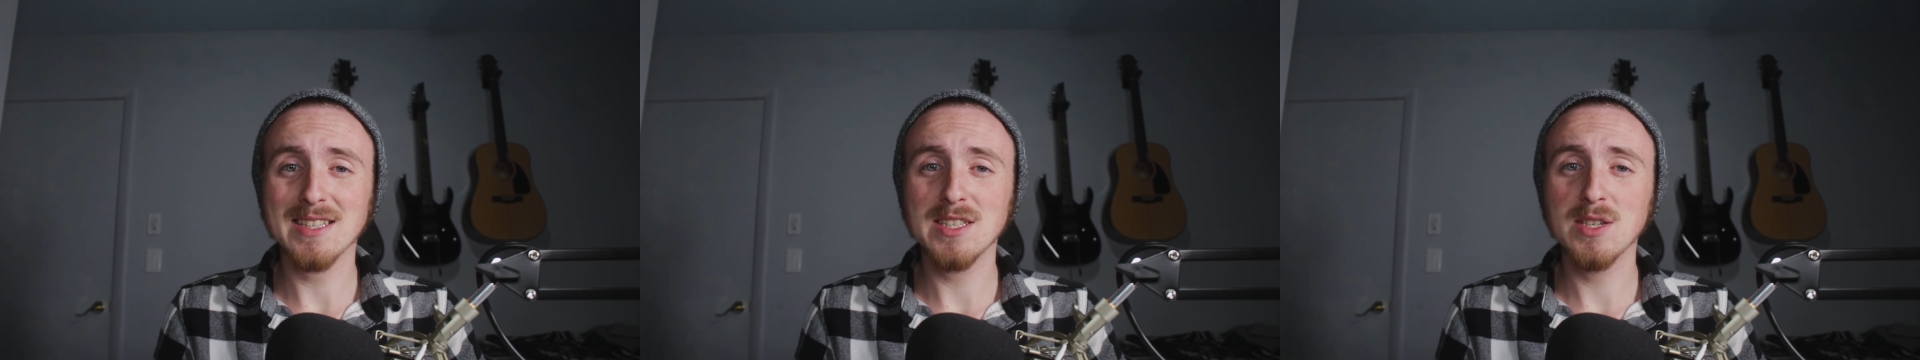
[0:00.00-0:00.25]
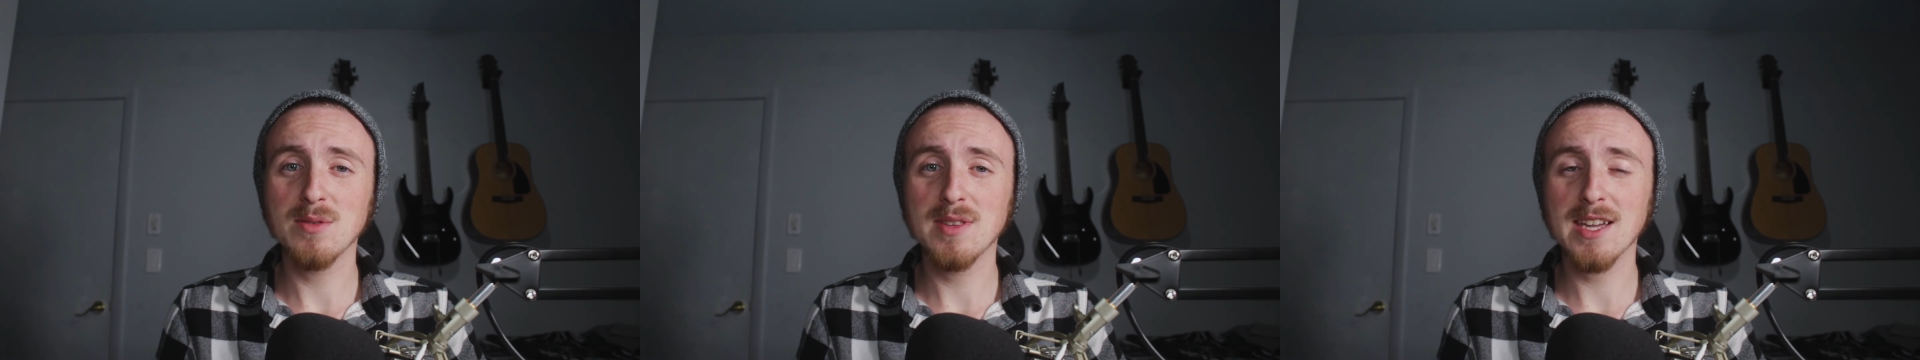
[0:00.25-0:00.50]
Do
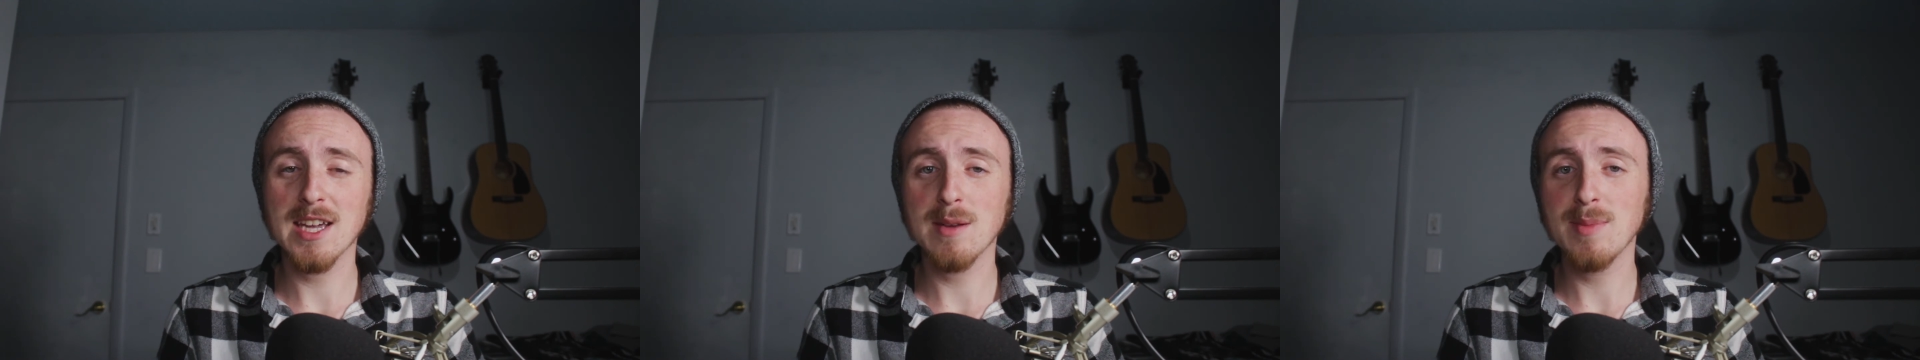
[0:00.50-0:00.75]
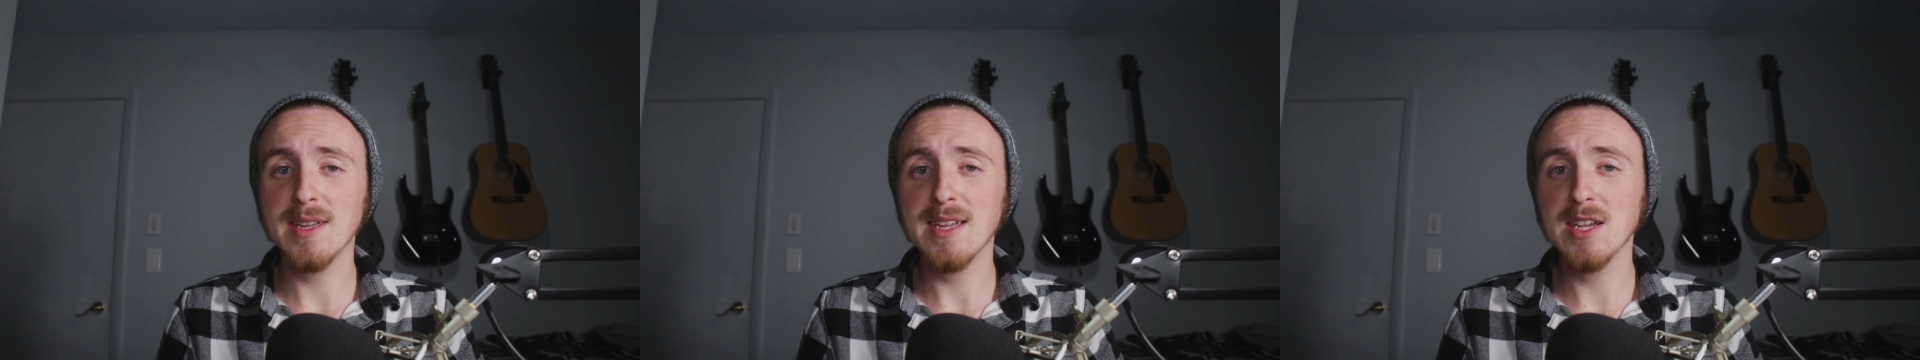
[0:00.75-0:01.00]
you think it'd
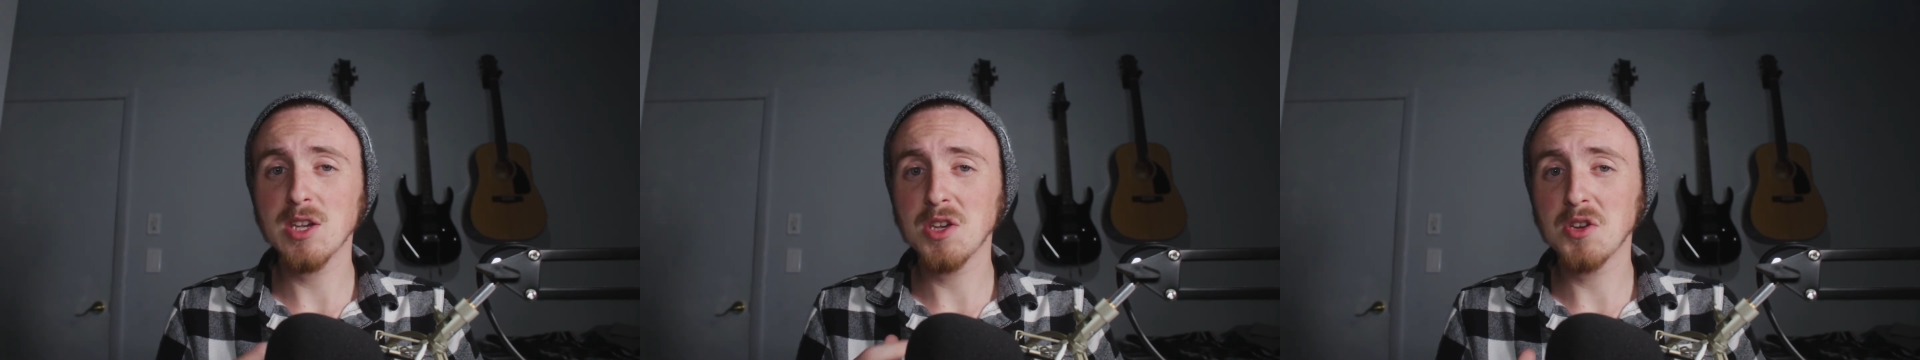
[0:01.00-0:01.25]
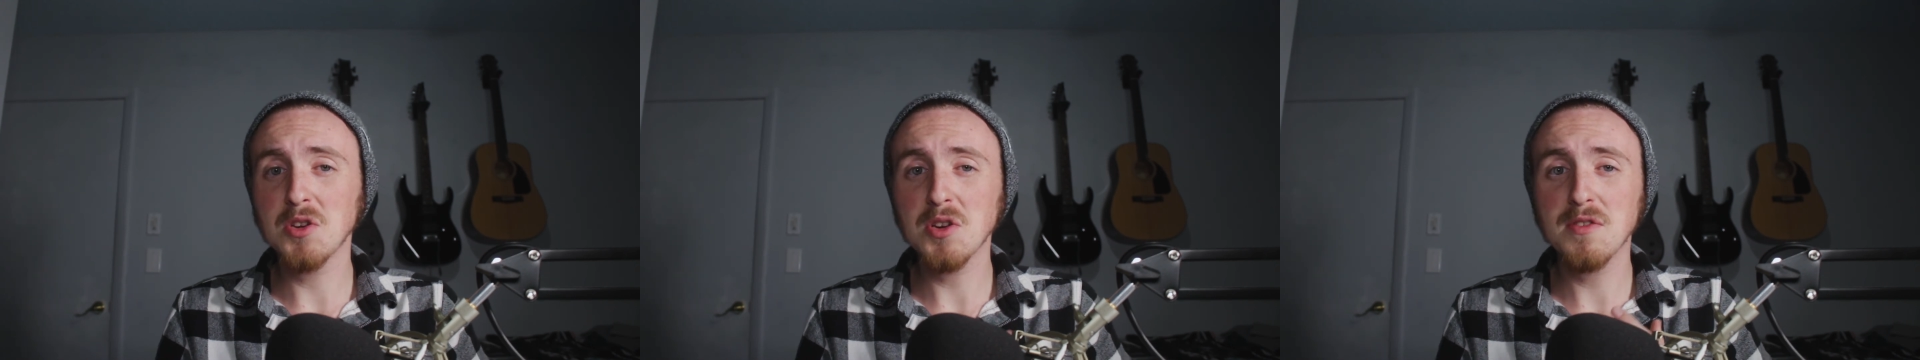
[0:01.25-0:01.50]
be
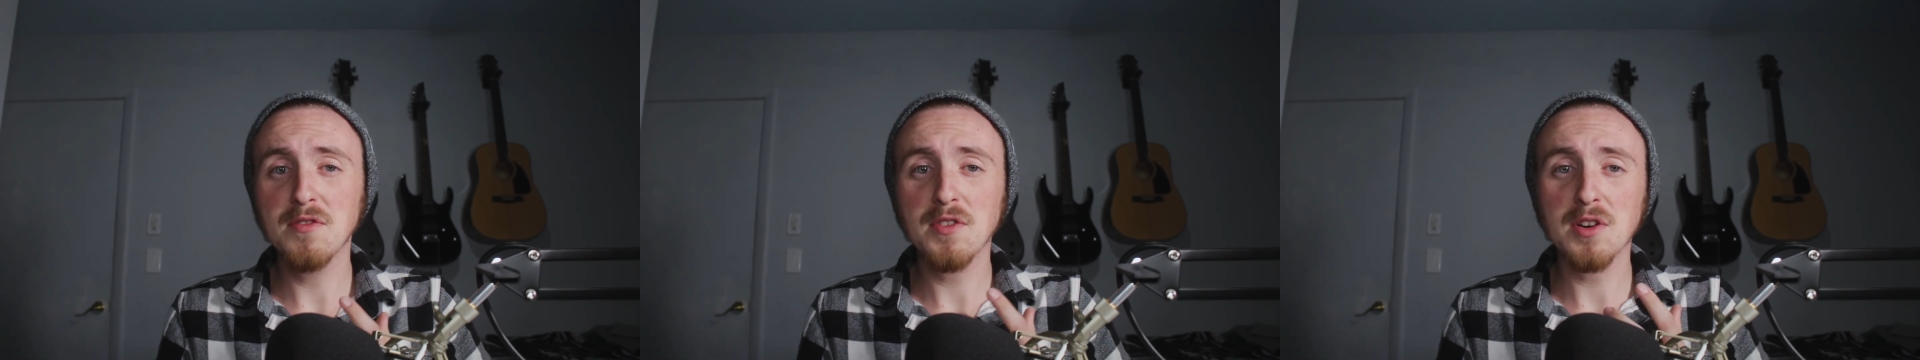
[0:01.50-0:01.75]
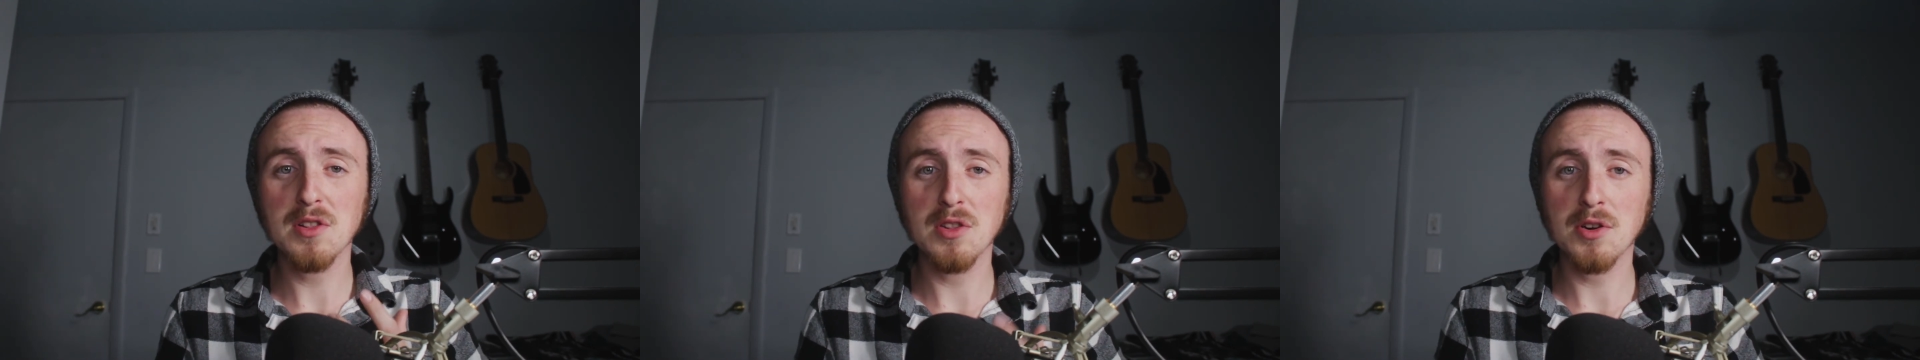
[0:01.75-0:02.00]
good
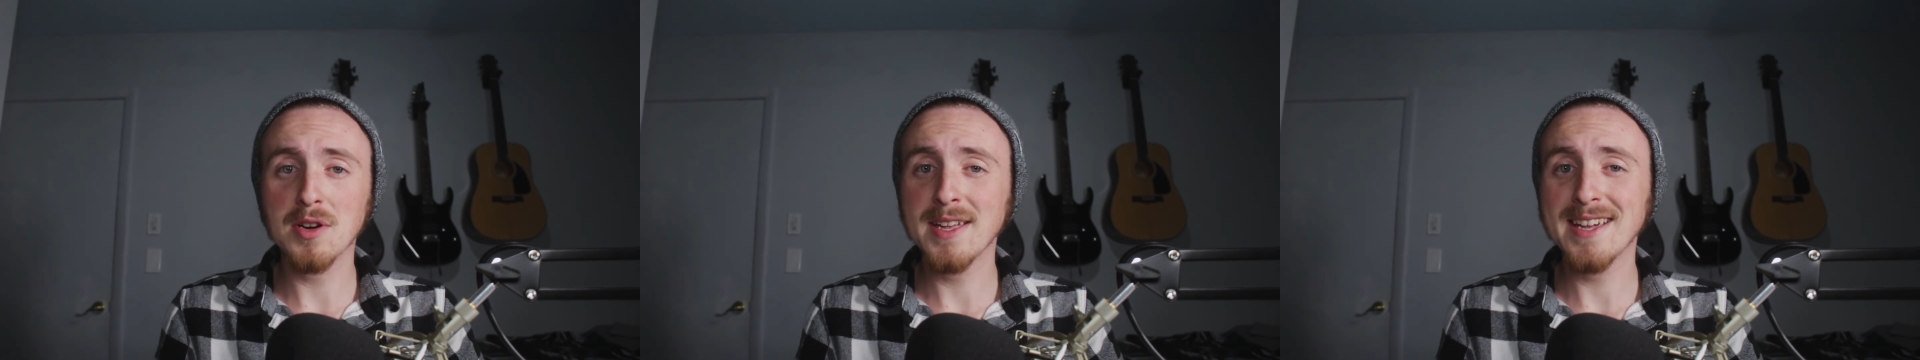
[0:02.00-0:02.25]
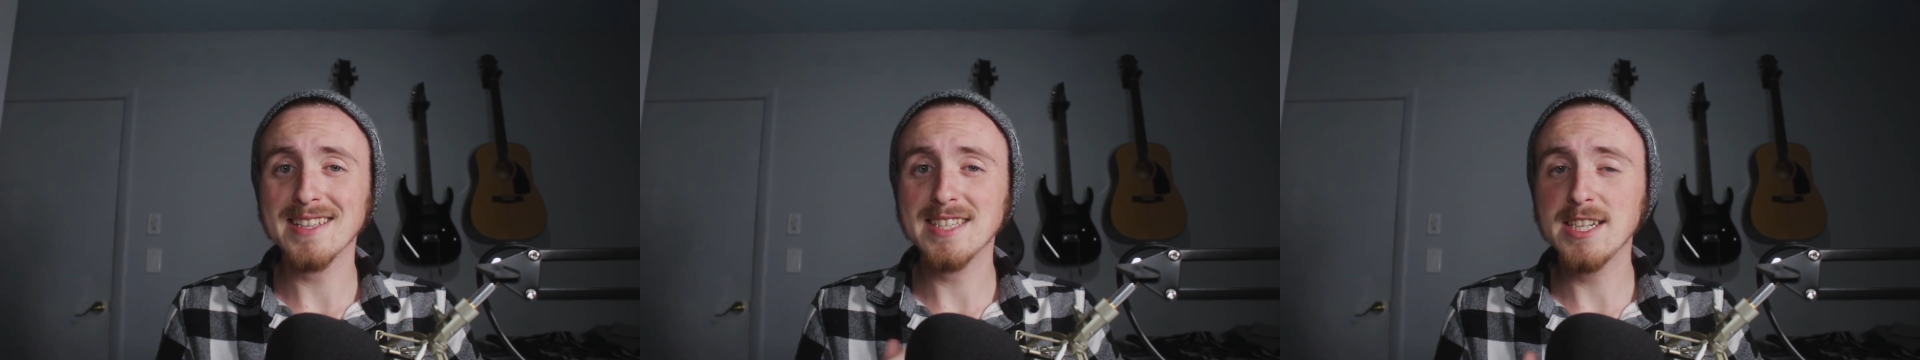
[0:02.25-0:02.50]
for
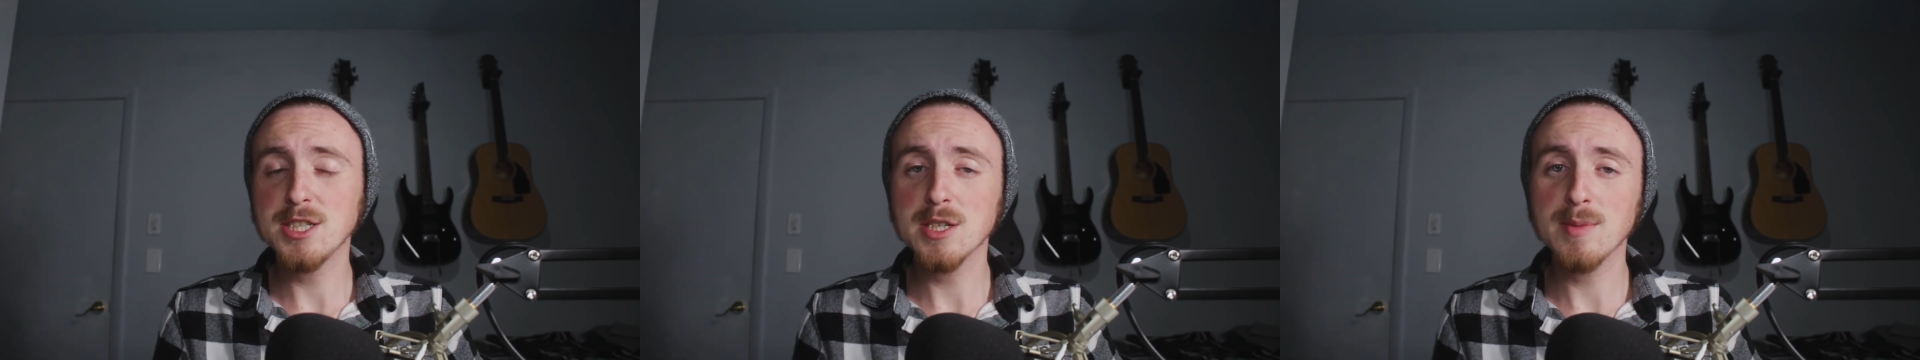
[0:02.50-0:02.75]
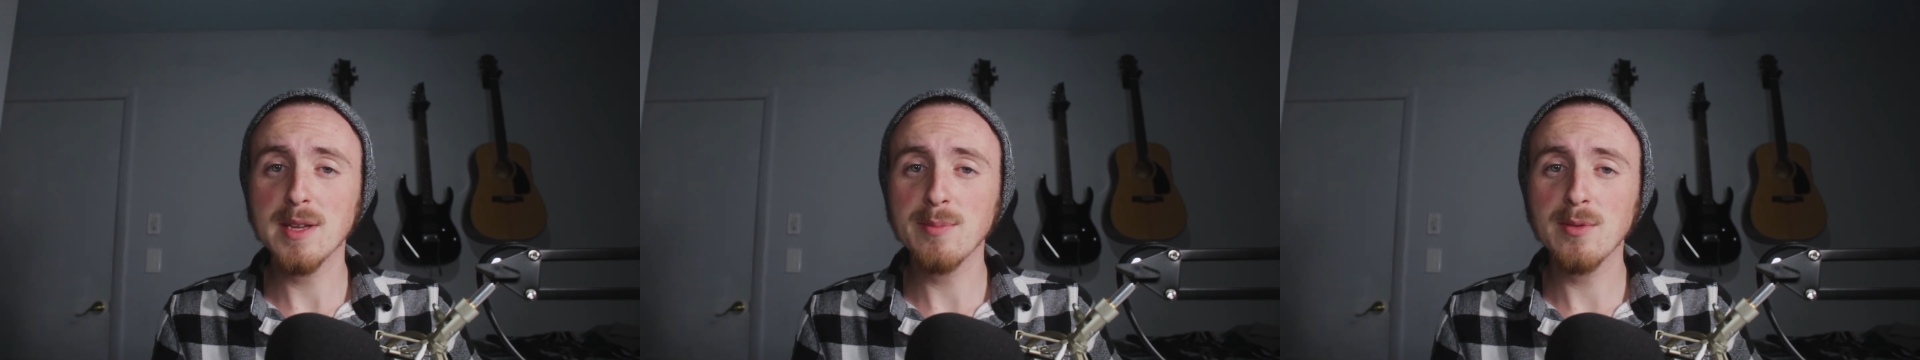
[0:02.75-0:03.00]
learning and teaching
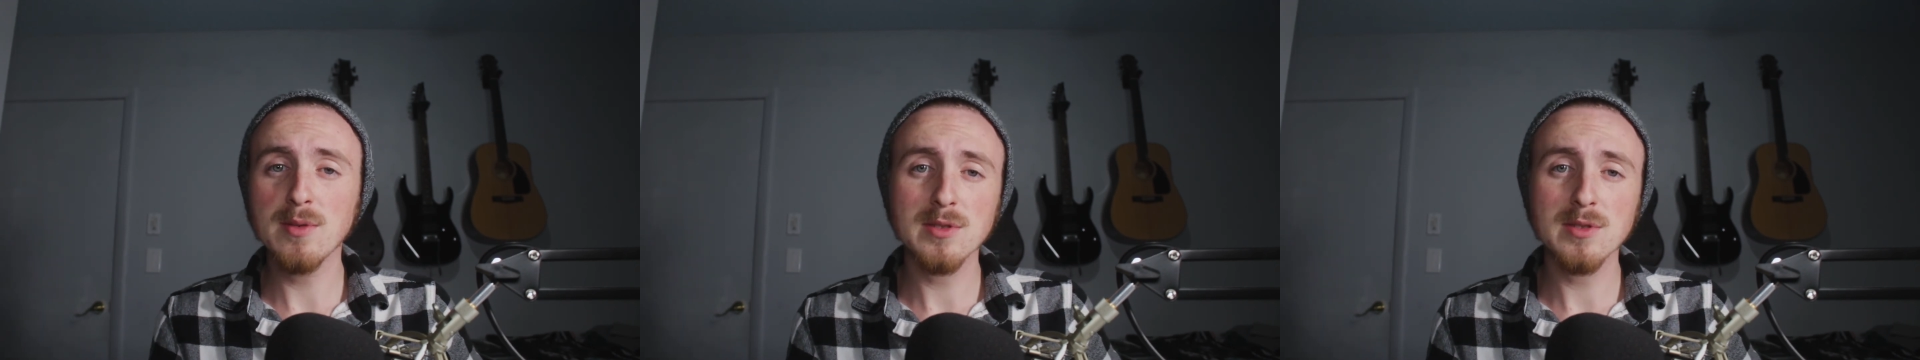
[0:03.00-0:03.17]
people?